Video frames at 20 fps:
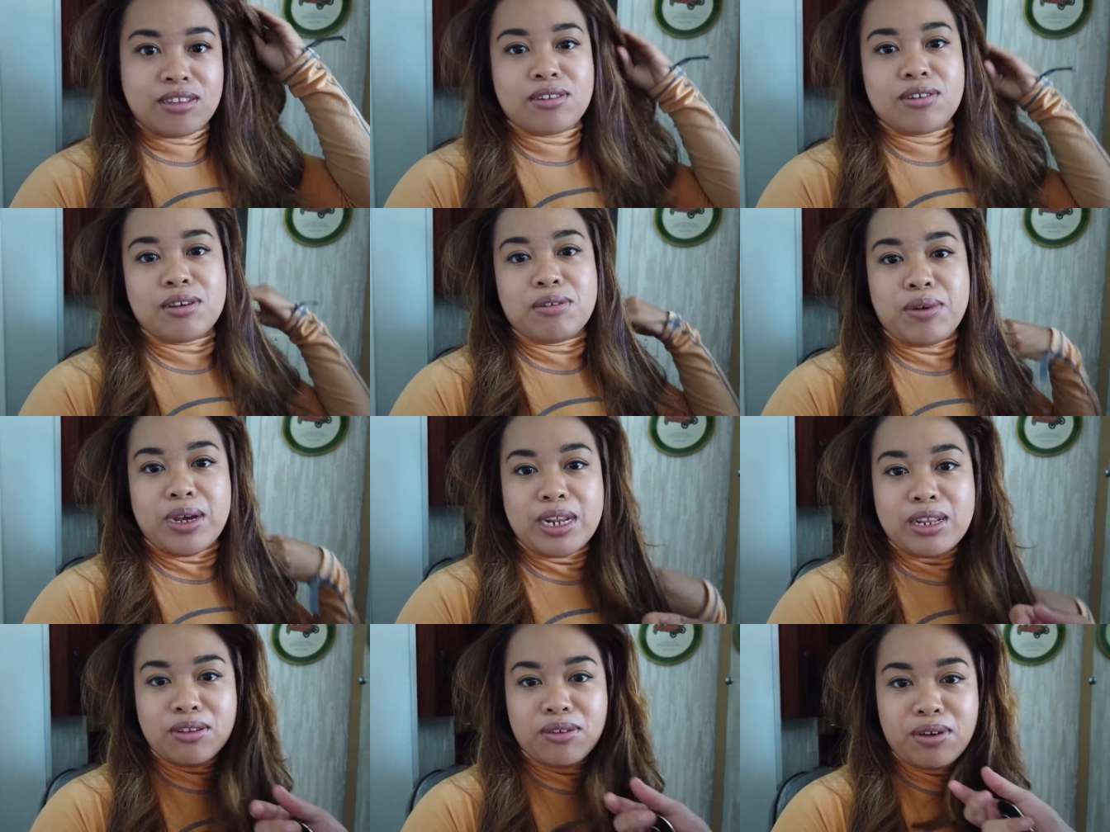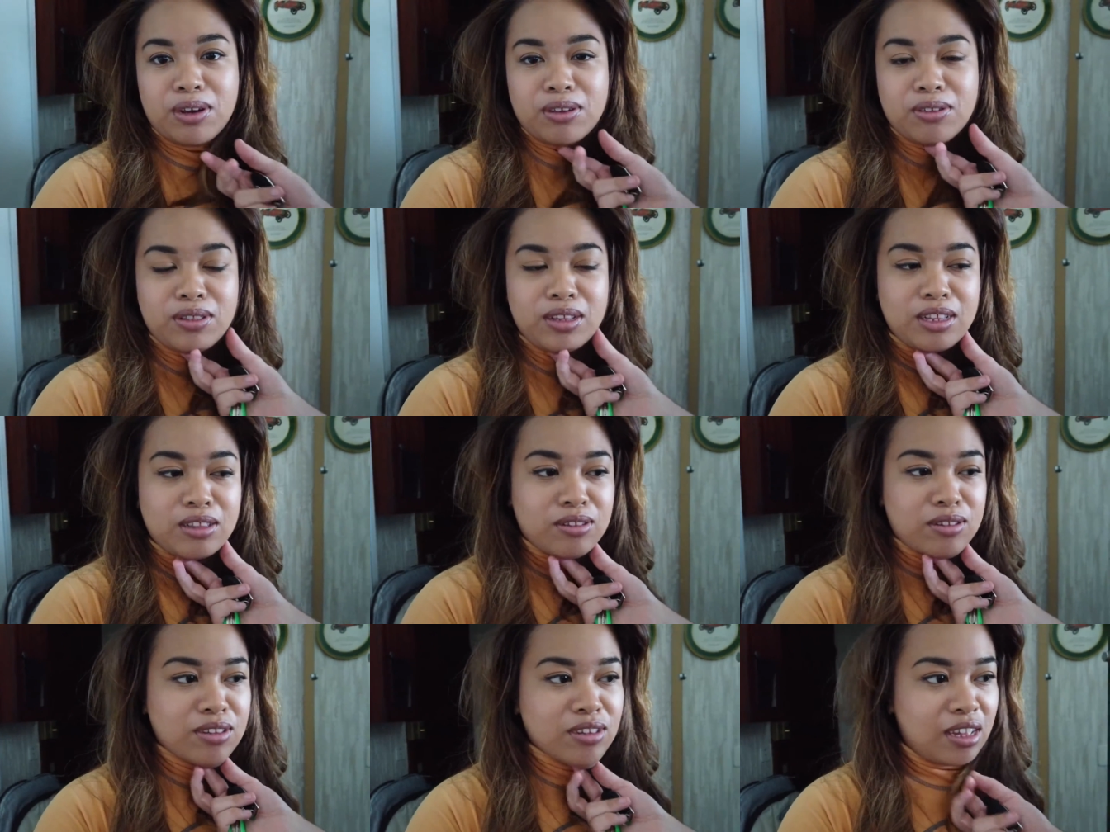So, iwanan ko kayo
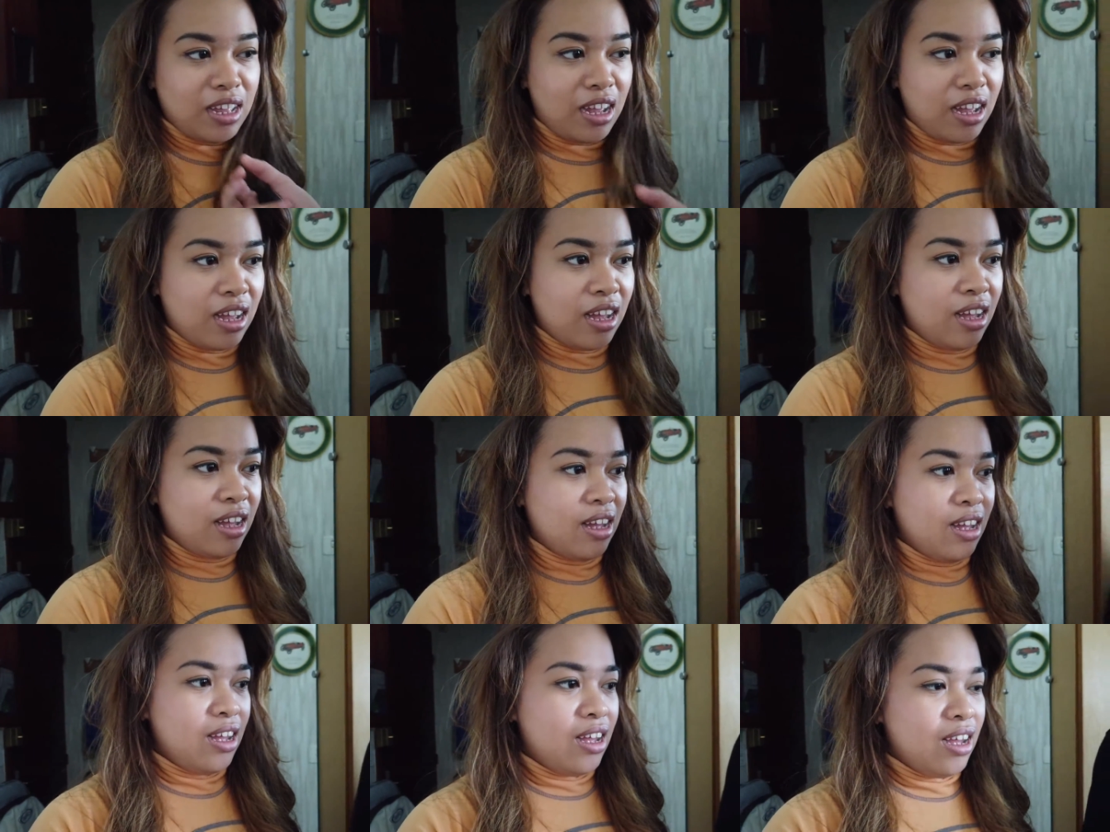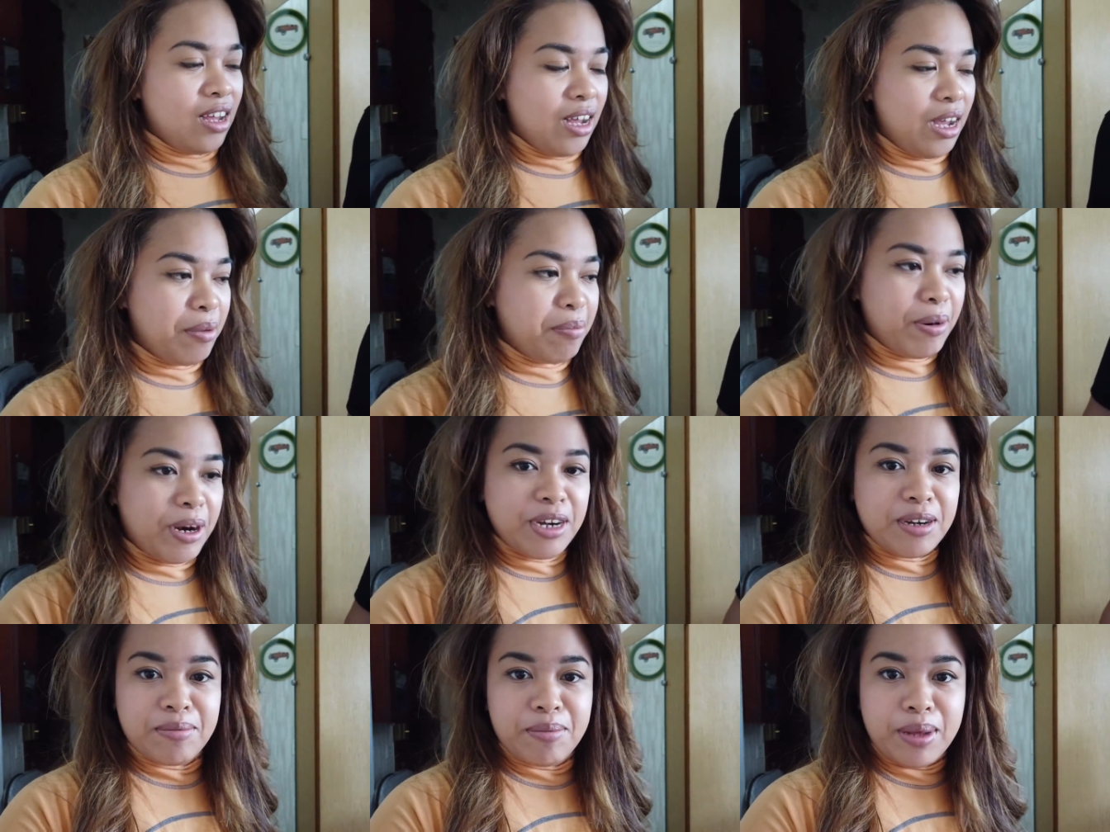dito sa
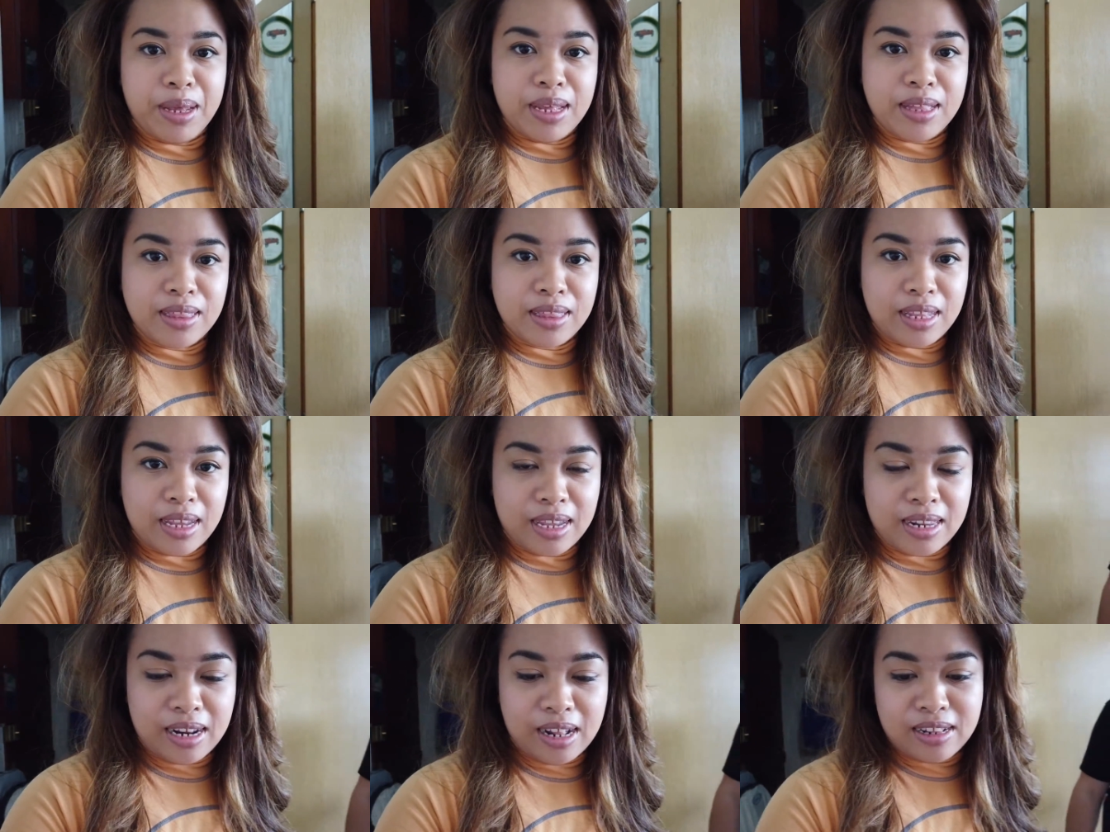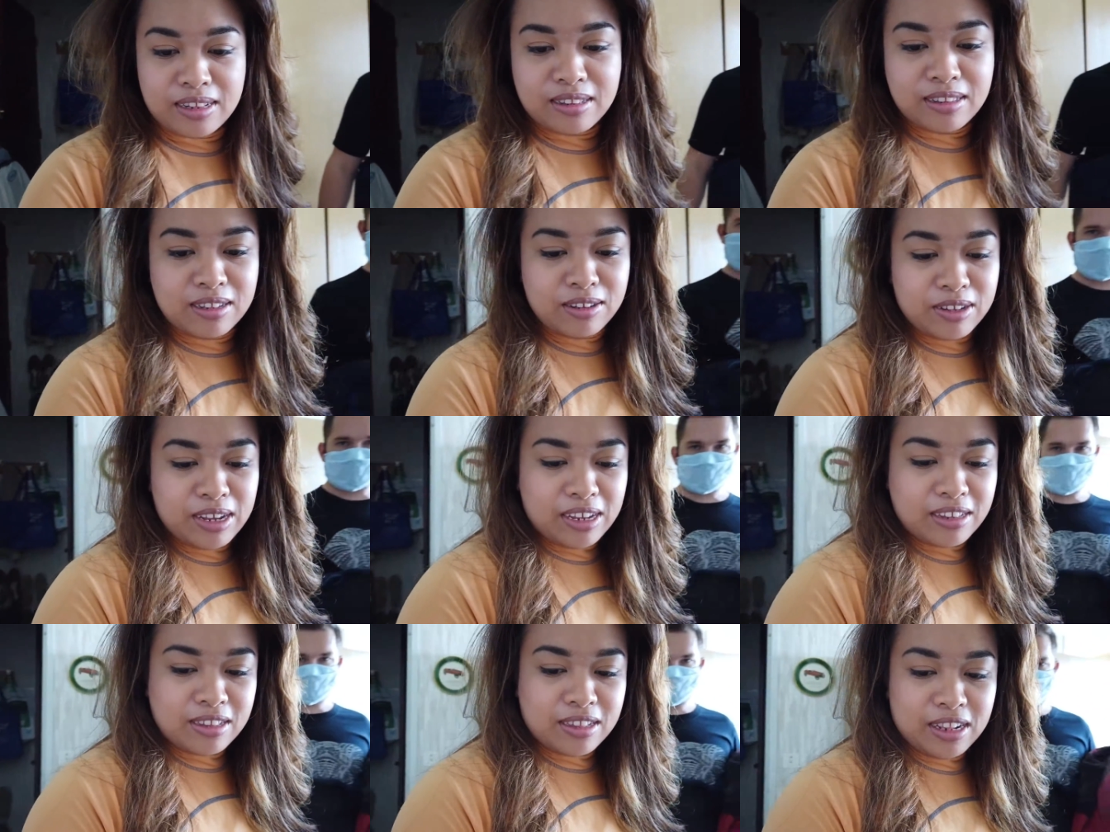apartment and I'll see you
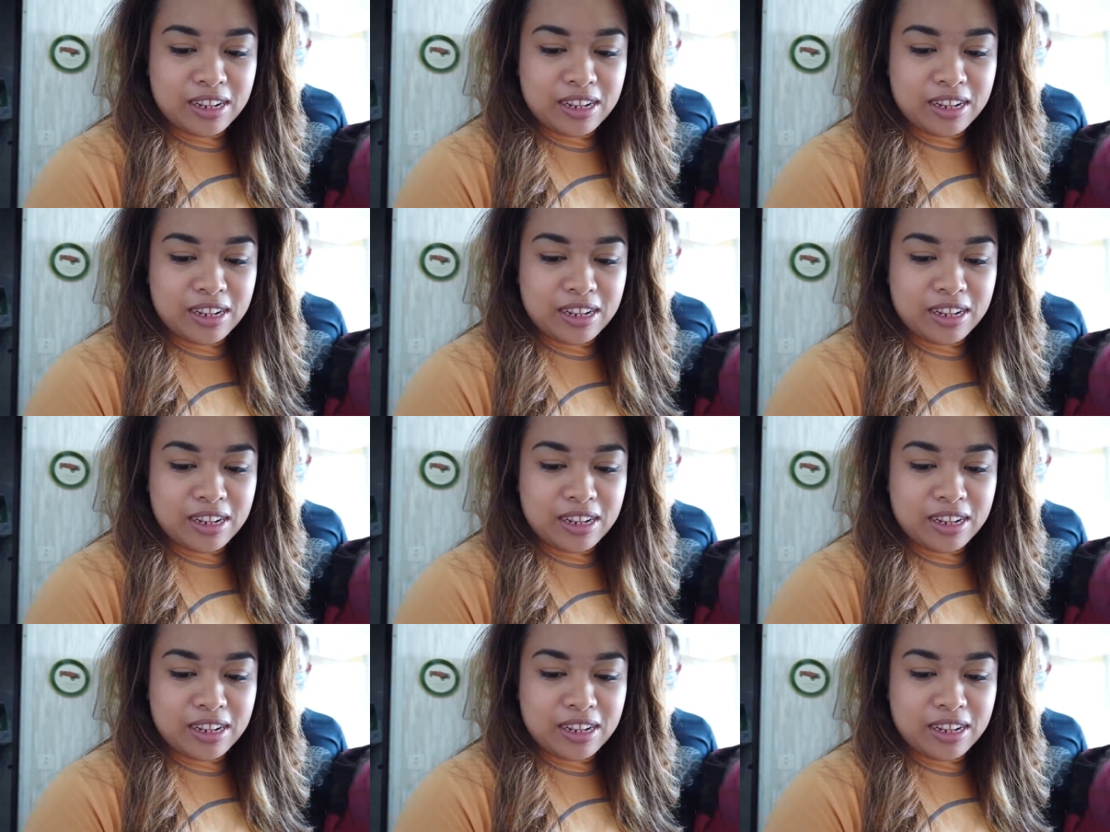guys